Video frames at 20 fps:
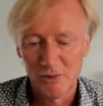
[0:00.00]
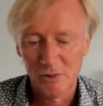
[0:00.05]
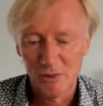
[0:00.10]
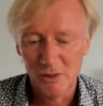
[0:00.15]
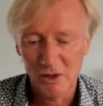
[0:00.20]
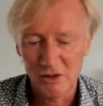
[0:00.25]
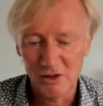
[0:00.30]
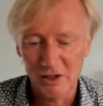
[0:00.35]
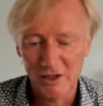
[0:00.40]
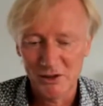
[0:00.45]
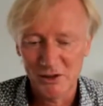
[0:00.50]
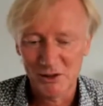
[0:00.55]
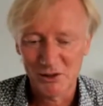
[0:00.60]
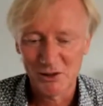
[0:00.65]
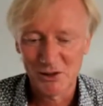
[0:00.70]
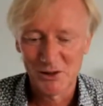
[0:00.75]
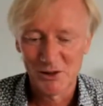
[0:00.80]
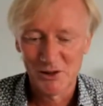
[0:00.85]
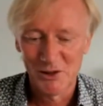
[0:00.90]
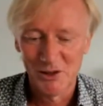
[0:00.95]

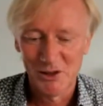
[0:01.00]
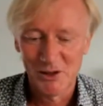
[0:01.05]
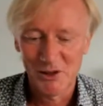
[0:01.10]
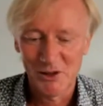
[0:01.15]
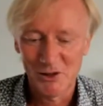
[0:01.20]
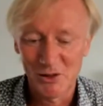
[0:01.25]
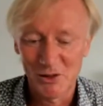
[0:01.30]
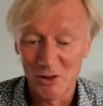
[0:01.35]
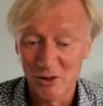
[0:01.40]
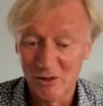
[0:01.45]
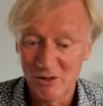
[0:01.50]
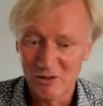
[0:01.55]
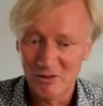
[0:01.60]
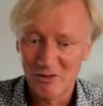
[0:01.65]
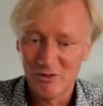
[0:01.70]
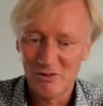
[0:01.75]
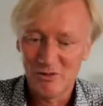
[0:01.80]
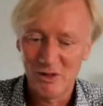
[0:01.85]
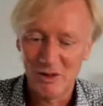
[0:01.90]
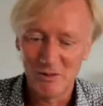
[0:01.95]
designers? Sort of
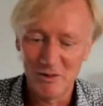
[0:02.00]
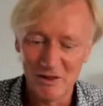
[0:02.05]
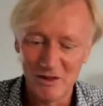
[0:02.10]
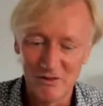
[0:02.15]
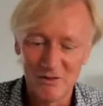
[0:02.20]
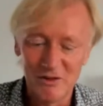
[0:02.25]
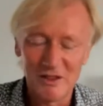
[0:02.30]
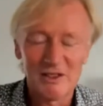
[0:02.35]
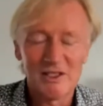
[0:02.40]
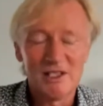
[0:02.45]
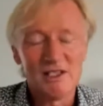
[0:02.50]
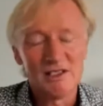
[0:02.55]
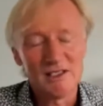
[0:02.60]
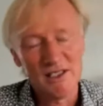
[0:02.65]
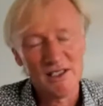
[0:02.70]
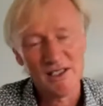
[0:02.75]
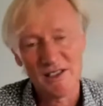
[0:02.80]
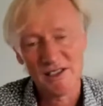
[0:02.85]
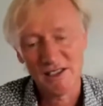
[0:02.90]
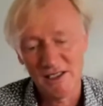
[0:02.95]
maybe
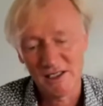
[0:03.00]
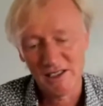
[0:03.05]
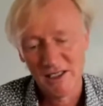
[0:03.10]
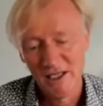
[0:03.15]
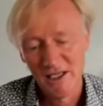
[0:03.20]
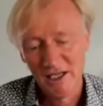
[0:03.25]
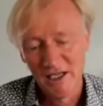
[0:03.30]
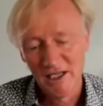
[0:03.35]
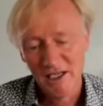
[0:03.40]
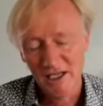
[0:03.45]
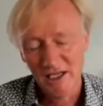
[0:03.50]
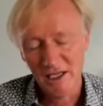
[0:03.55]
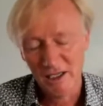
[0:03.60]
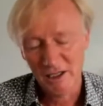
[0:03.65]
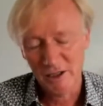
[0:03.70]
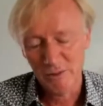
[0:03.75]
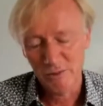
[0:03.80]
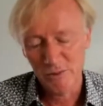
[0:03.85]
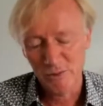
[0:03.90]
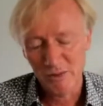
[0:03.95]
facilitating
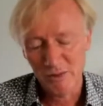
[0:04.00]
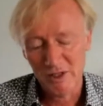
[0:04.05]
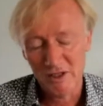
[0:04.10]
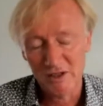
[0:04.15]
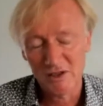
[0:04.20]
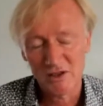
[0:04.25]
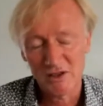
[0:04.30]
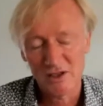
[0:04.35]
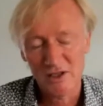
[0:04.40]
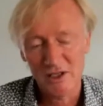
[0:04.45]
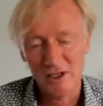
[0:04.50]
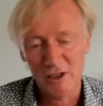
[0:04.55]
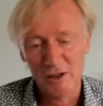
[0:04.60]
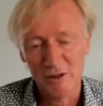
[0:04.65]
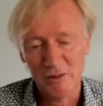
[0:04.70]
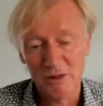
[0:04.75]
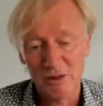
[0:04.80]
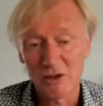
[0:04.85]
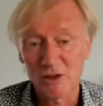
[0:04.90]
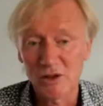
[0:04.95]
this
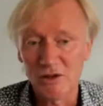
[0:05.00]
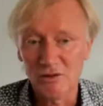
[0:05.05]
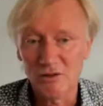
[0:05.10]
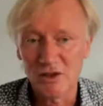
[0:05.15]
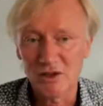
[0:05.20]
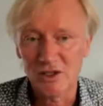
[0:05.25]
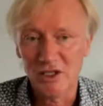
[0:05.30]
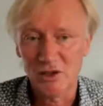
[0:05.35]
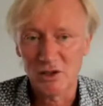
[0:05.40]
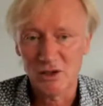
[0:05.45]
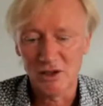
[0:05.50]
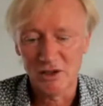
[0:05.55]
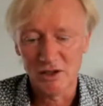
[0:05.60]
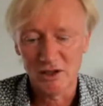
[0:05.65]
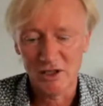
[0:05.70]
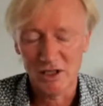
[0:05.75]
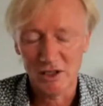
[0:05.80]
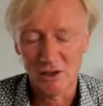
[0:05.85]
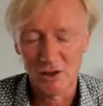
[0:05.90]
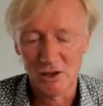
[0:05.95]

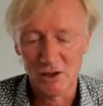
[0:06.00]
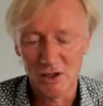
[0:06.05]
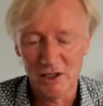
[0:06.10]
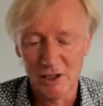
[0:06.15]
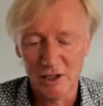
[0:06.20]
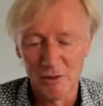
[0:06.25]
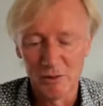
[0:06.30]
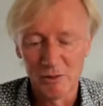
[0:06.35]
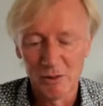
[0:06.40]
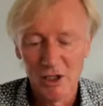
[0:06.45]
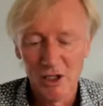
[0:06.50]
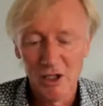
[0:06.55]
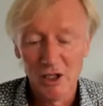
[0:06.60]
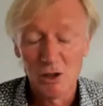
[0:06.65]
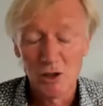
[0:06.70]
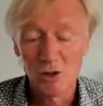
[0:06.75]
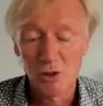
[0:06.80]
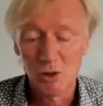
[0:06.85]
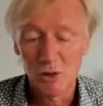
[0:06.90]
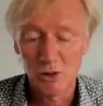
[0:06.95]
conversations actually
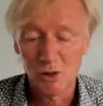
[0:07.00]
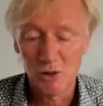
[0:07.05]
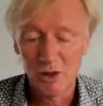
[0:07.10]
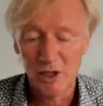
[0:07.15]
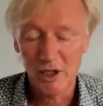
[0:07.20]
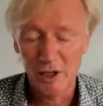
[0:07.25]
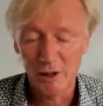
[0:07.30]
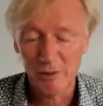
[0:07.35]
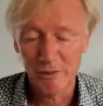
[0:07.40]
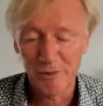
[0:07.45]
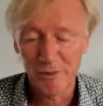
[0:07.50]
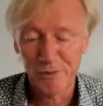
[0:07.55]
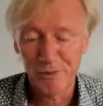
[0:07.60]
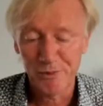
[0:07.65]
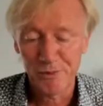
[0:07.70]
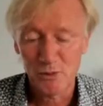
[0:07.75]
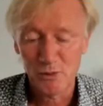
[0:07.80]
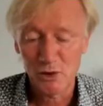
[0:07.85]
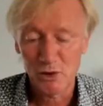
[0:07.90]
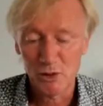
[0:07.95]

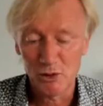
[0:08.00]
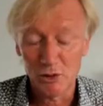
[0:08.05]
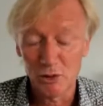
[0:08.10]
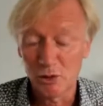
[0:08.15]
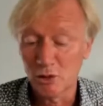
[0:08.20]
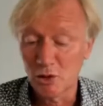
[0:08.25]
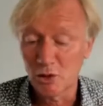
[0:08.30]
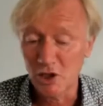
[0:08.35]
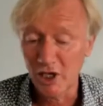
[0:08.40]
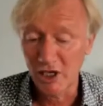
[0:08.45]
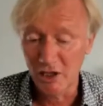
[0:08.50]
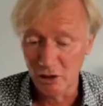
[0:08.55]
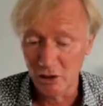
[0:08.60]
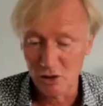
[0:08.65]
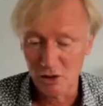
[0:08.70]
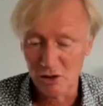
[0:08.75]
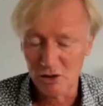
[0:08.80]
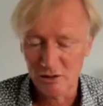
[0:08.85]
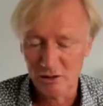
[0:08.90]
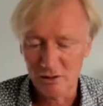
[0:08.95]
to
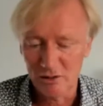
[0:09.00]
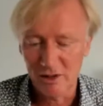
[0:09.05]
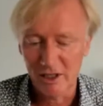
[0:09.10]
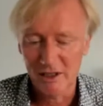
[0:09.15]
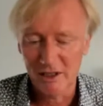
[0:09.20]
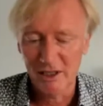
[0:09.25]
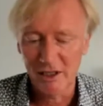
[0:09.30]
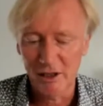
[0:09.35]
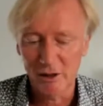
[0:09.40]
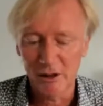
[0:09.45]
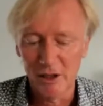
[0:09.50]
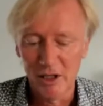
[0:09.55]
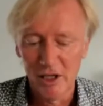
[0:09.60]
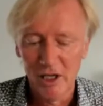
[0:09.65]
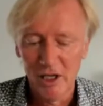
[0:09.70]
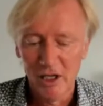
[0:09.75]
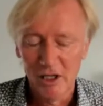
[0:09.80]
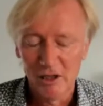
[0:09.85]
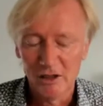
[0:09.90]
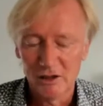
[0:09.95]
change right now.
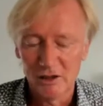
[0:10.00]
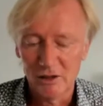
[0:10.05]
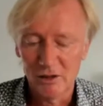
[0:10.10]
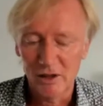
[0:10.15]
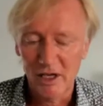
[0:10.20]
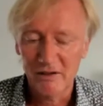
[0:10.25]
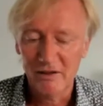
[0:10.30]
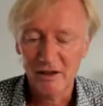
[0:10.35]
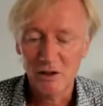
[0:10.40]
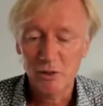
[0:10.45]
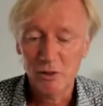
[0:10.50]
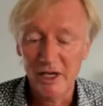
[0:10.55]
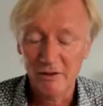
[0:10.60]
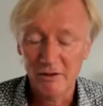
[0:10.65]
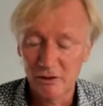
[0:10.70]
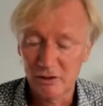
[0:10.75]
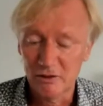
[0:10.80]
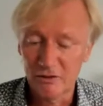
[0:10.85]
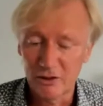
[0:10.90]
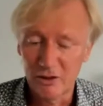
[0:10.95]
So I think we
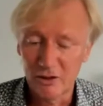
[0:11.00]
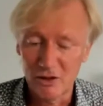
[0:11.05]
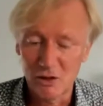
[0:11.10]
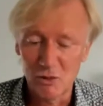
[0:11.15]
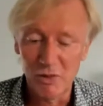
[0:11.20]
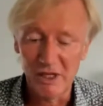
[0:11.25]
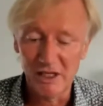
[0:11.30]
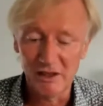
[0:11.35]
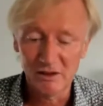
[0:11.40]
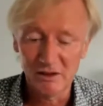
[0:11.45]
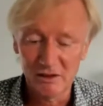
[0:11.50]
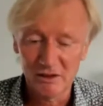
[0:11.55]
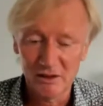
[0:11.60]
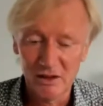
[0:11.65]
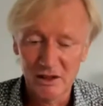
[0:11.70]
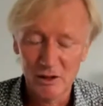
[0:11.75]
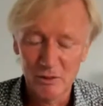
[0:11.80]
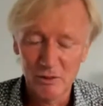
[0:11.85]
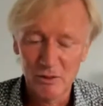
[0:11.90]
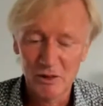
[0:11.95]
have to first build
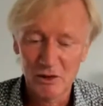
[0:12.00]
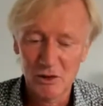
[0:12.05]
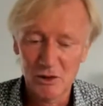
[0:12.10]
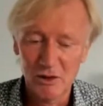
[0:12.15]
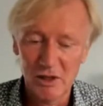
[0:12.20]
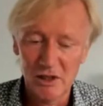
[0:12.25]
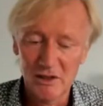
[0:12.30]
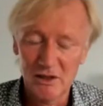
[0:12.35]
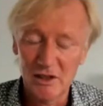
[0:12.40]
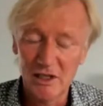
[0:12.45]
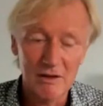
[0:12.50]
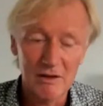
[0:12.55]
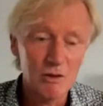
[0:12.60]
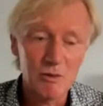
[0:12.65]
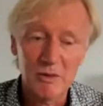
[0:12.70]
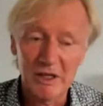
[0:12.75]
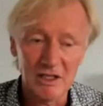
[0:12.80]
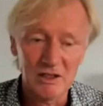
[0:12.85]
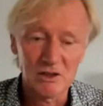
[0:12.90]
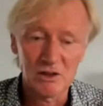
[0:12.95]
the trust, and
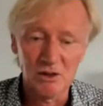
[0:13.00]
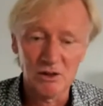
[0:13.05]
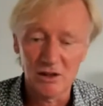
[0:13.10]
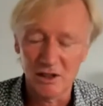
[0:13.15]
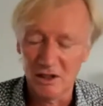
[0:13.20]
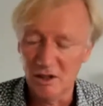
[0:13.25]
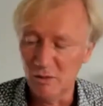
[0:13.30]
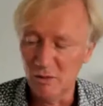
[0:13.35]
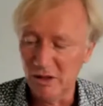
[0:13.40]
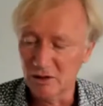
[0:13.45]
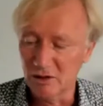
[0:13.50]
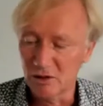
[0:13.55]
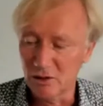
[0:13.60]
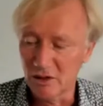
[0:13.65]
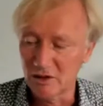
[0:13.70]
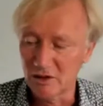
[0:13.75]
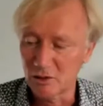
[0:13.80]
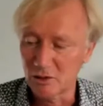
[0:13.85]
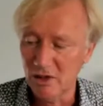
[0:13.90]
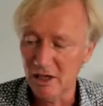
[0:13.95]
everybody's talking about
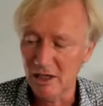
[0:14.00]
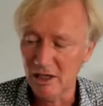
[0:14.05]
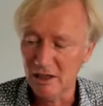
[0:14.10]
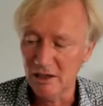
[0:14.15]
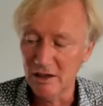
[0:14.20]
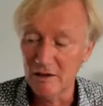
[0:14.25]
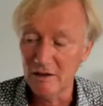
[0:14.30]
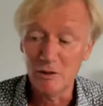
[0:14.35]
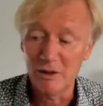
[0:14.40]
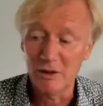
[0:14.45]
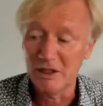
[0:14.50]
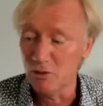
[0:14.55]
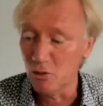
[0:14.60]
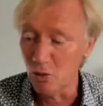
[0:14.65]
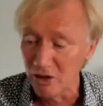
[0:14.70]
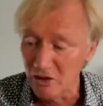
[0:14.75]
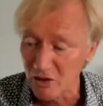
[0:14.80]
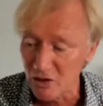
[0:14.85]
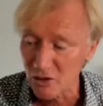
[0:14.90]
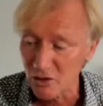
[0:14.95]
trust right now. Everybody
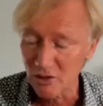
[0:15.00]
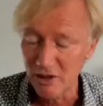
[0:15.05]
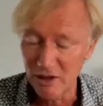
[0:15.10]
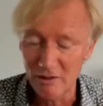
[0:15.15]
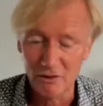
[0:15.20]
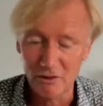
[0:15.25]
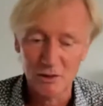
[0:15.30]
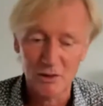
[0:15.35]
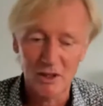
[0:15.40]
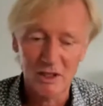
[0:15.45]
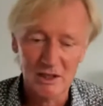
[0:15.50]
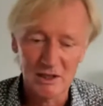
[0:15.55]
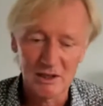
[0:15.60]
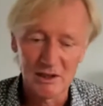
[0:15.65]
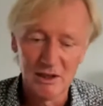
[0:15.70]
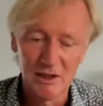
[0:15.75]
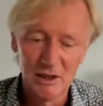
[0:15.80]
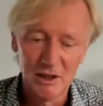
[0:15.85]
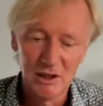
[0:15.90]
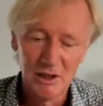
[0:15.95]
wants to have trust,
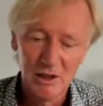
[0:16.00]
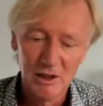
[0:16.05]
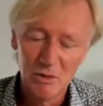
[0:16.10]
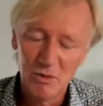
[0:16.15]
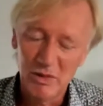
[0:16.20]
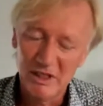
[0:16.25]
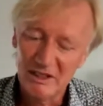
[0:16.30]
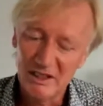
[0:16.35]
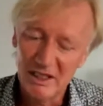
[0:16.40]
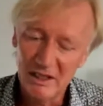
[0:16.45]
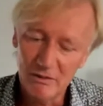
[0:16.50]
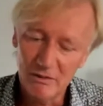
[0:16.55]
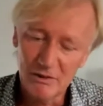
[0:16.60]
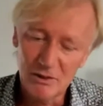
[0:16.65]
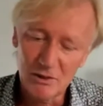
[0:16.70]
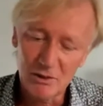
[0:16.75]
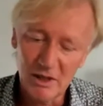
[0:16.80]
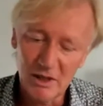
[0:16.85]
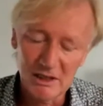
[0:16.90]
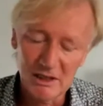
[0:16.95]
but if
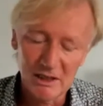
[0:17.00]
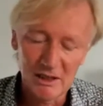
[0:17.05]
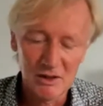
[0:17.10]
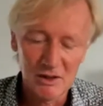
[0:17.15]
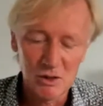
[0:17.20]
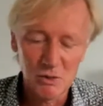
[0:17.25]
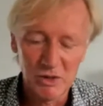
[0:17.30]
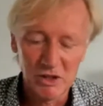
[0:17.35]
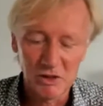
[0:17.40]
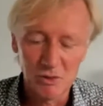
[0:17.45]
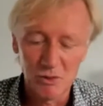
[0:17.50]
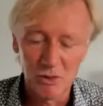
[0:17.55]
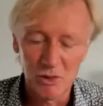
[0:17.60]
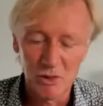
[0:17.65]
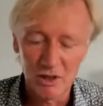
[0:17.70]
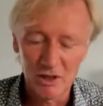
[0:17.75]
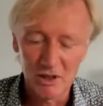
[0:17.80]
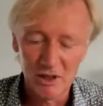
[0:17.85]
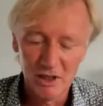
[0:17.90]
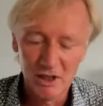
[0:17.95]
trust is a bit
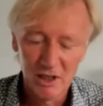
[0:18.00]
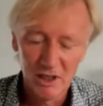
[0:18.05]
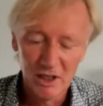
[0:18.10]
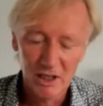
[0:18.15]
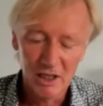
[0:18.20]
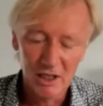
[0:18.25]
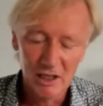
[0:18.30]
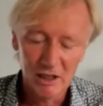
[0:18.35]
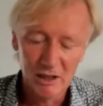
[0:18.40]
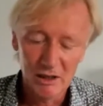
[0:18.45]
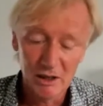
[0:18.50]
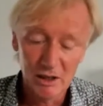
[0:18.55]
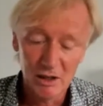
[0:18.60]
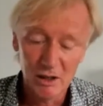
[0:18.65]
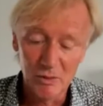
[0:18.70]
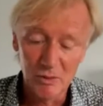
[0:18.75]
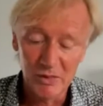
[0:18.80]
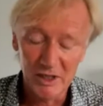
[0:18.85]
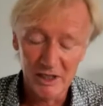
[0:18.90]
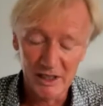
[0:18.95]
more
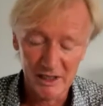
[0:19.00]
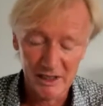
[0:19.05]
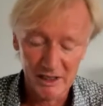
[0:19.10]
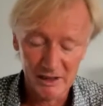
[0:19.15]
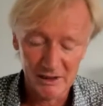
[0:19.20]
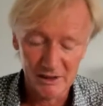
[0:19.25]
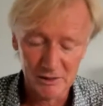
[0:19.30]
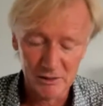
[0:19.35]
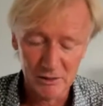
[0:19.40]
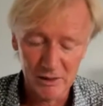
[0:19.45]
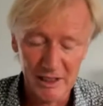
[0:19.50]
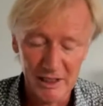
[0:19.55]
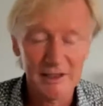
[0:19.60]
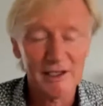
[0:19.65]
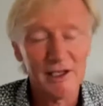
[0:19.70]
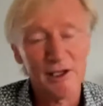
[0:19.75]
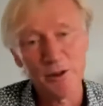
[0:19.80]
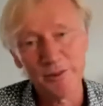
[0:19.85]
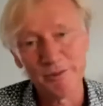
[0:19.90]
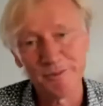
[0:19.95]
complicated right
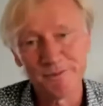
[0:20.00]
now.